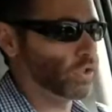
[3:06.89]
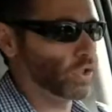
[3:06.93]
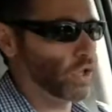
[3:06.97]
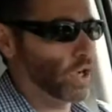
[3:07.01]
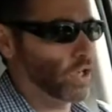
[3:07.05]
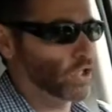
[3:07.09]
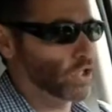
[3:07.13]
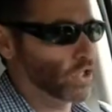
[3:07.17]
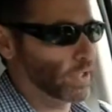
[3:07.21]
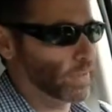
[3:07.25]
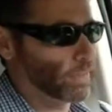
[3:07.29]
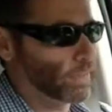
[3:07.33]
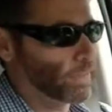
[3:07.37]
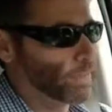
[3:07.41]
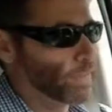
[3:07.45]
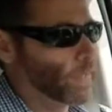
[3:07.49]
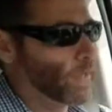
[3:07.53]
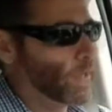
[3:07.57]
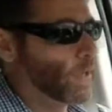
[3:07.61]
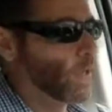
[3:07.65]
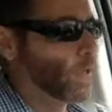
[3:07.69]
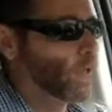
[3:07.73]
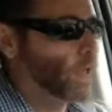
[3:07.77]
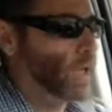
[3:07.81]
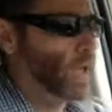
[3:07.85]
charging.
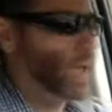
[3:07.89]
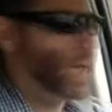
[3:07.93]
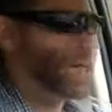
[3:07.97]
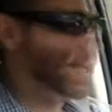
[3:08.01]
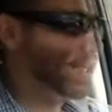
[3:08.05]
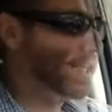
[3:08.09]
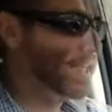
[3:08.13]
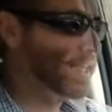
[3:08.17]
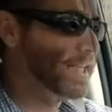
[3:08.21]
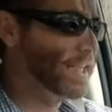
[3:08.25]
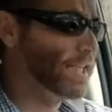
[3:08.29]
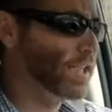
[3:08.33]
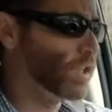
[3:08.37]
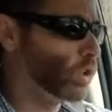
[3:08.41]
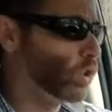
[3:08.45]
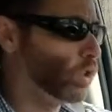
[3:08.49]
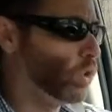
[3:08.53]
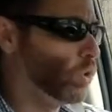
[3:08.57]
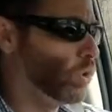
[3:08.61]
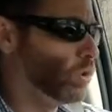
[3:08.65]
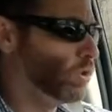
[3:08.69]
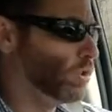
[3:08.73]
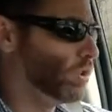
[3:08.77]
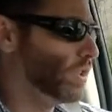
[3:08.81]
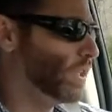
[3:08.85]
Heated and
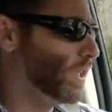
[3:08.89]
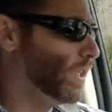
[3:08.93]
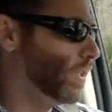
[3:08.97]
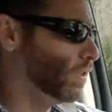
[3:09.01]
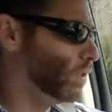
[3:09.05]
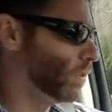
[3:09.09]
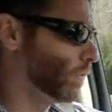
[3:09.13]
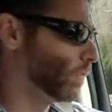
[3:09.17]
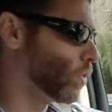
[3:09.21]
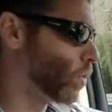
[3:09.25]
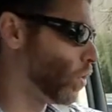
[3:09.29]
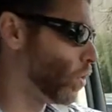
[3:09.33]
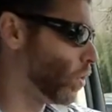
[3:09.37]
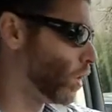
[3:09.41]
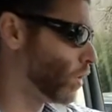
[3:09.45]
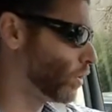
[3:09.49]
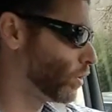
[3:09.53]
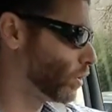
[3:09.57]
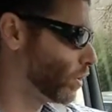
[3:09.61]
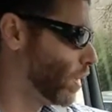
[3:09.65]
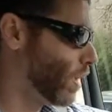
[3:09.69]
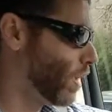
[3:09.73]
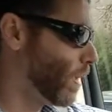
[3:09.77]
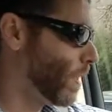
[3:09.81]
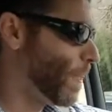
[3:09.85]
cooled seats, of
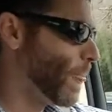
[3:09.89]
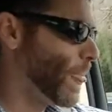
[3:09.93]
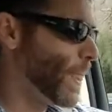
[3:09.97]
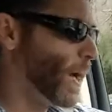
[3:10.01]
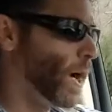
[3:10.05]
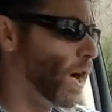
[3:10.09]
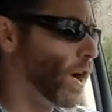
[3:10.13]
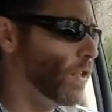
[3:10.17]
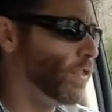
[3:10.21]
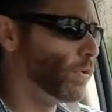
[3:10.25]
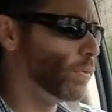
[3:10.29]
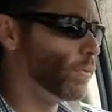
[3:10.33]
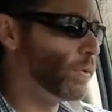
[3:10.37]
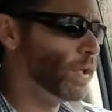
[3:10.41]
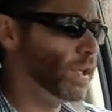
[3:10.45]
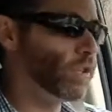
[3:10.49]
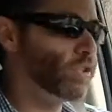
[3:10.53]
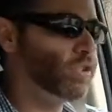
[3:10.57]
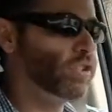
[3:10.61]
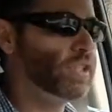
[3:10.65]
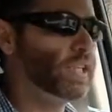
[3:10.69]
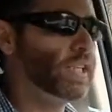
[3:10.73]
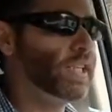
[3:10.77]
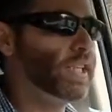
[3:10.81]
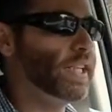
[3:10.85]
course. The rear
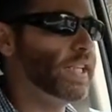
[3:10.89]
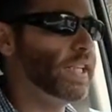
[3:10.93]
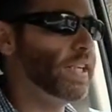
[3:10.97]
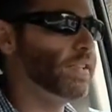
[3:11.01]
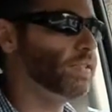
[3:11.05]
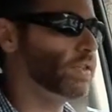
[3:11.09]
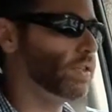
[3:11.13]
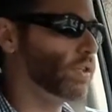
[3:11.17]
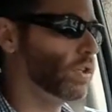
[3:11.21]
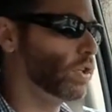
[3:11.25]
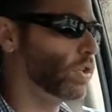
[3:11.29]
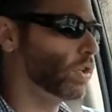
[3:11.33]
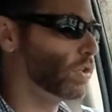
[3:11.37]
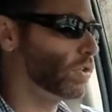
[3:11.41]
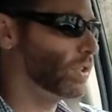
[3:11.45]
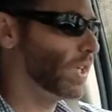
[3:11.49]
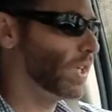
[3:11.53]
seat is a little